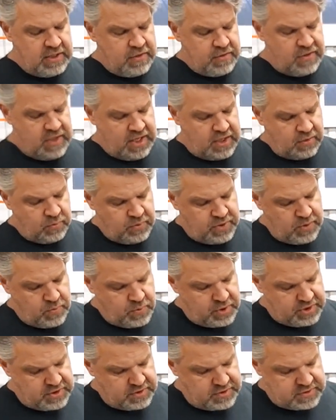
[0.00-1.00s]
then we
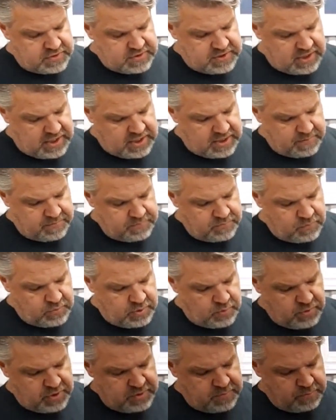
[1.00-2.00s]

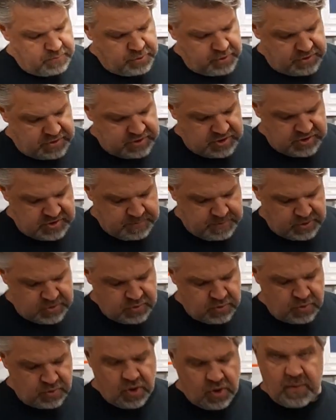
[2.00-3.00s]
wouldn't put these
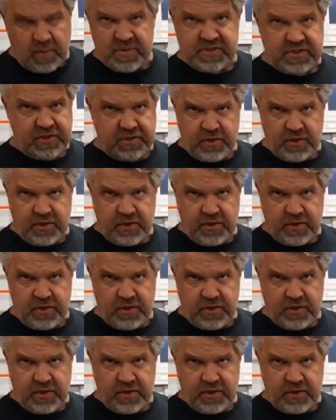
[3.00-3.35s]
special grommets in.